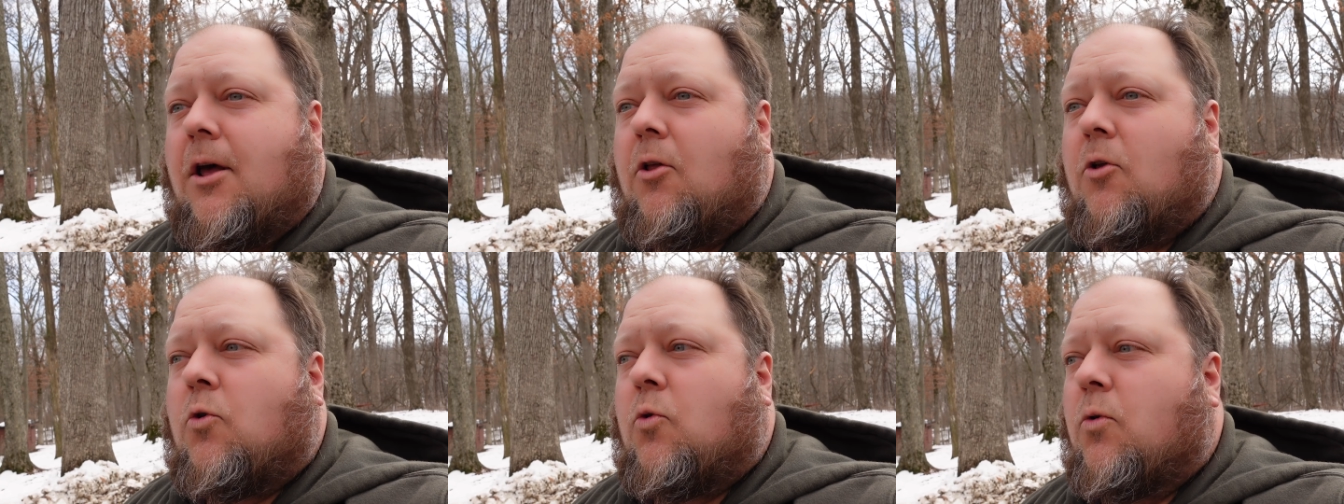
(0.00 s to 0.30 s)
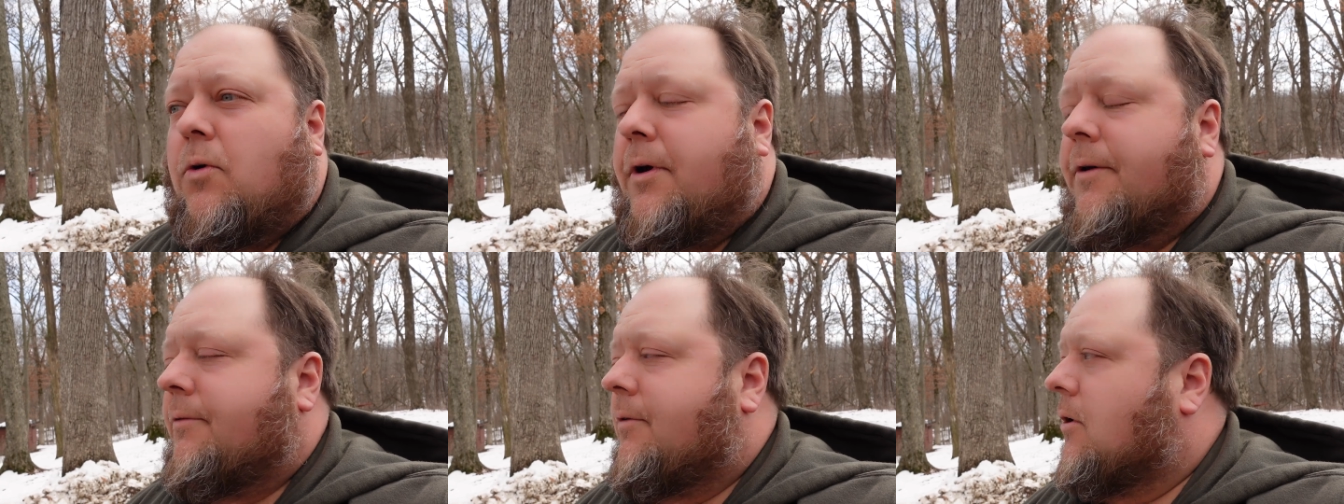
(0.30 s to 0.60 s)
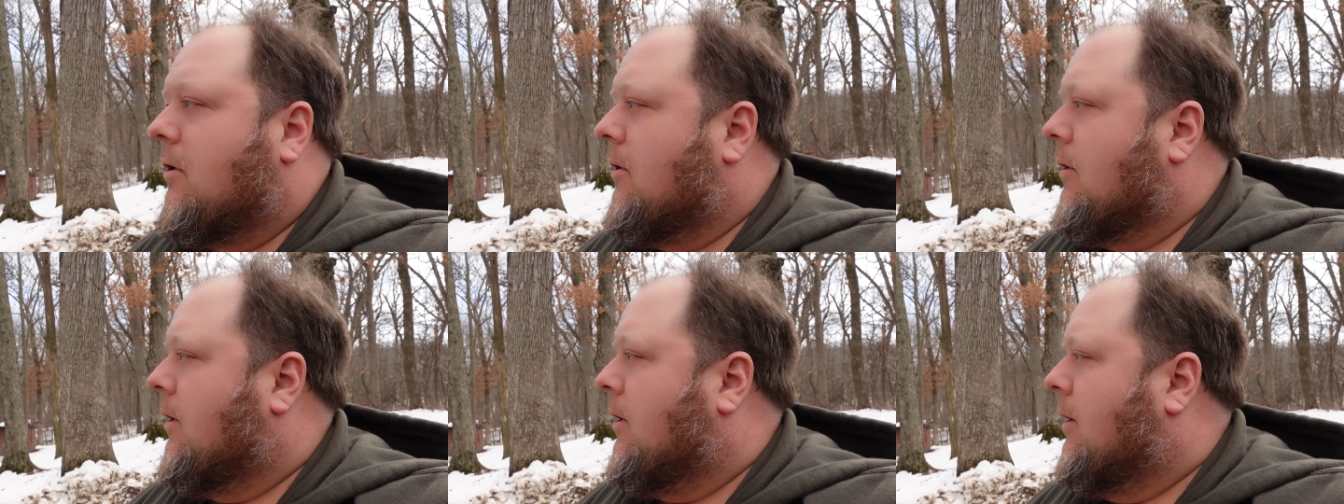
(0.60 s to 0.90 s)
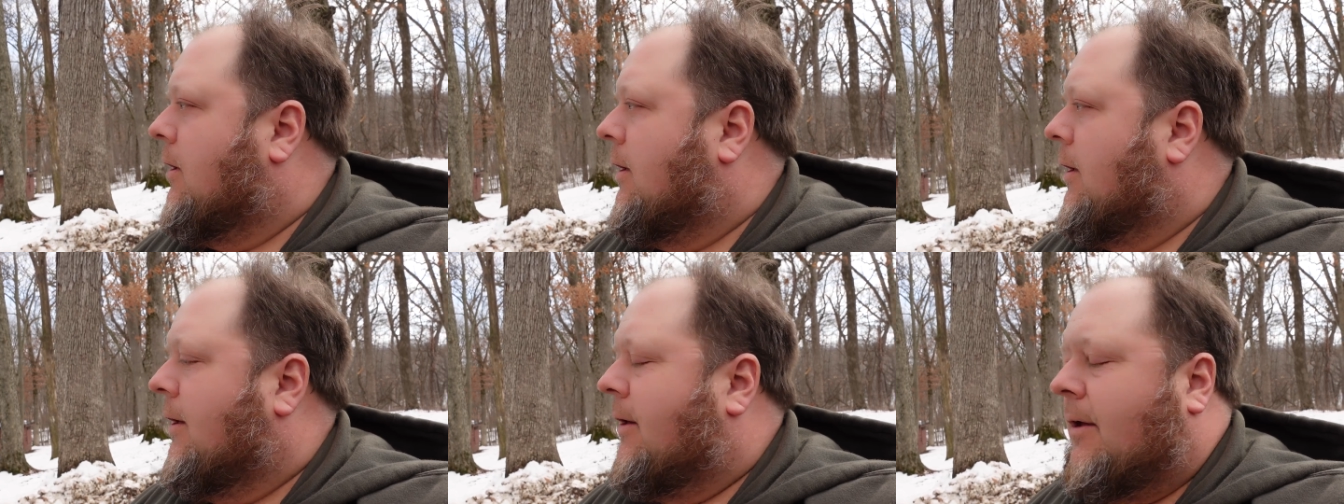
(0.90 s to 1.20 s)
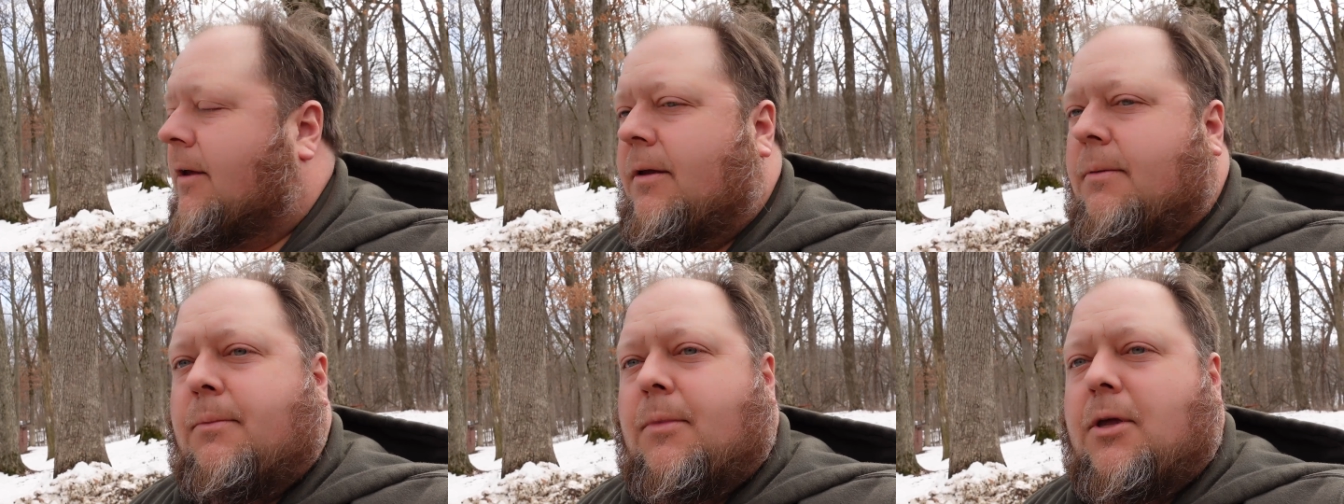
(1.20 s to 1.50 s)
Elk River,
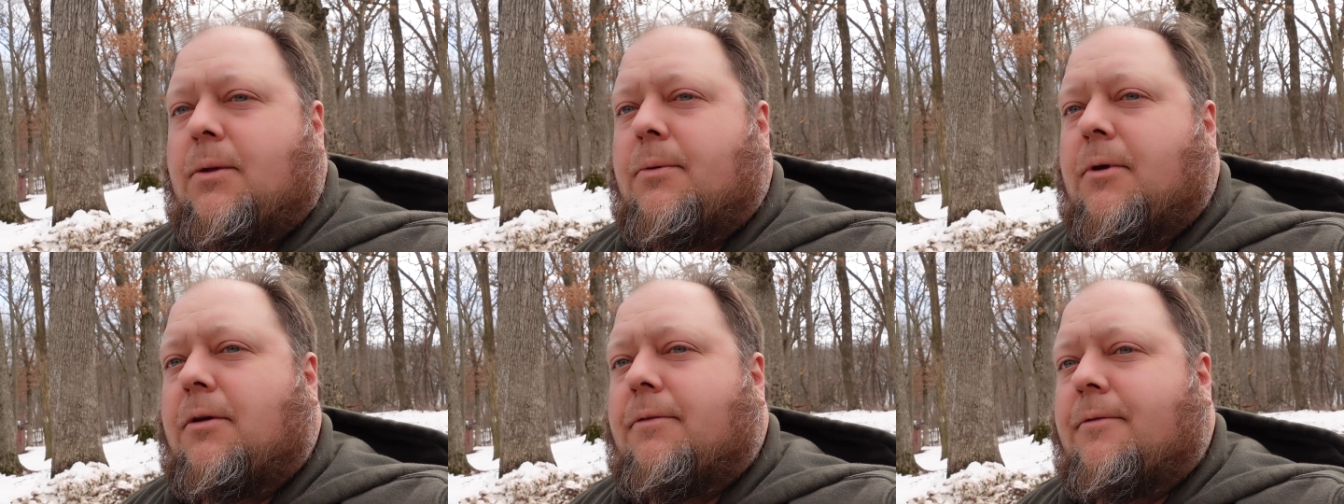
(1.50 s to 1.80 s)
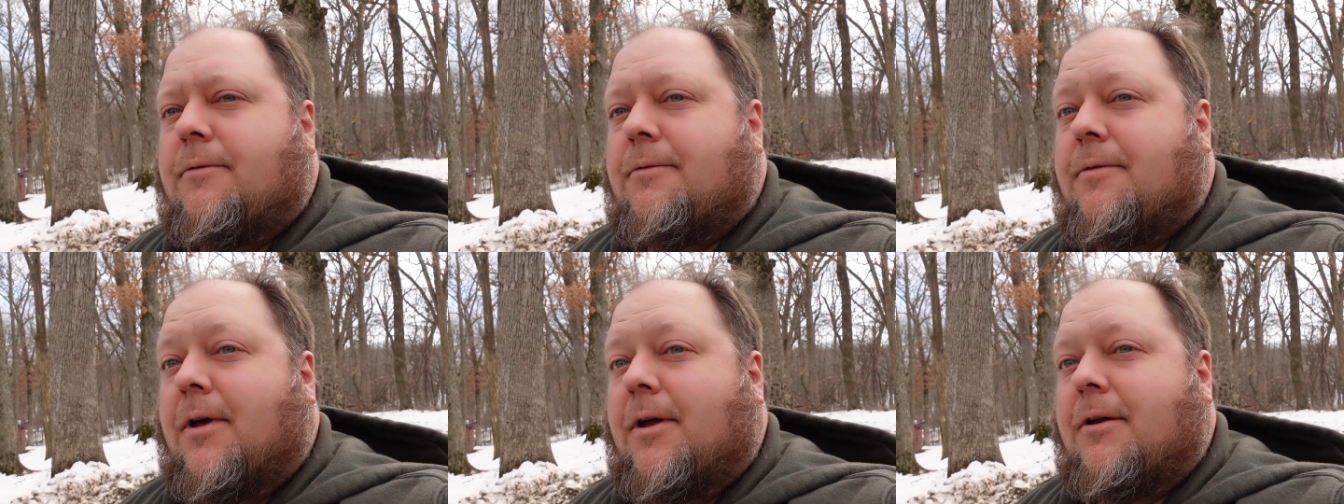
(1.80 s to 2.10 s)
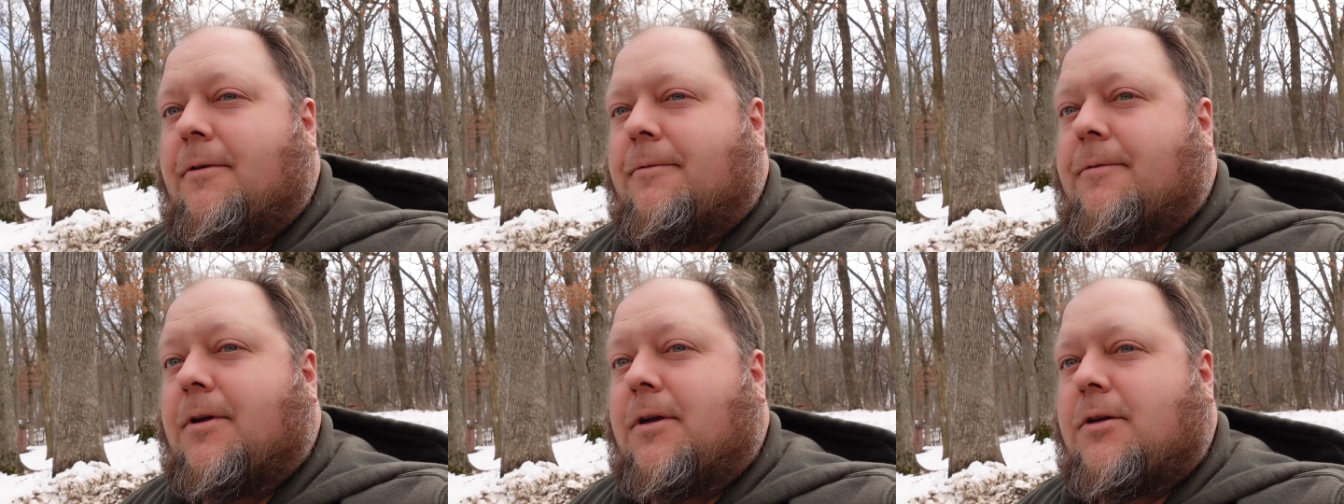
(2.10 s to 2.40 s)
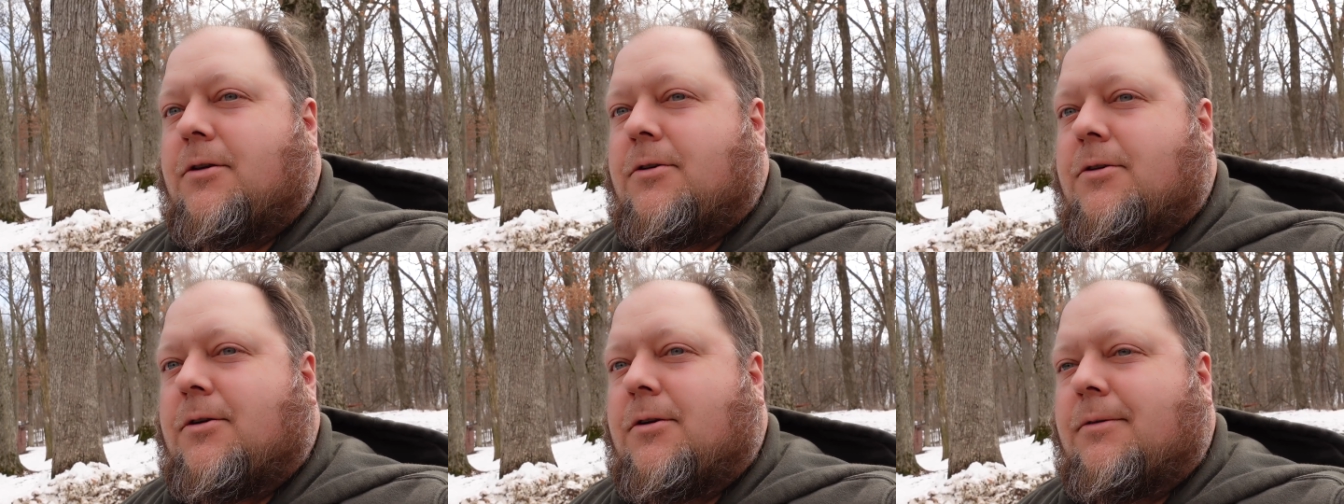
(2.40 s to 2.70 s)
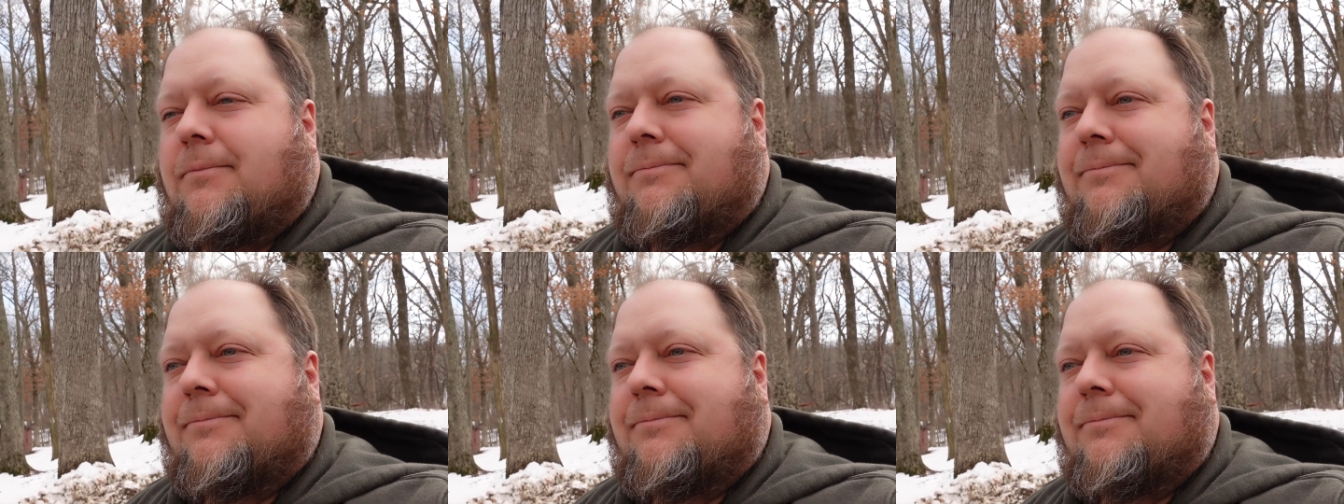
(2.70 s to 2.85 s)
maybe even find a fish.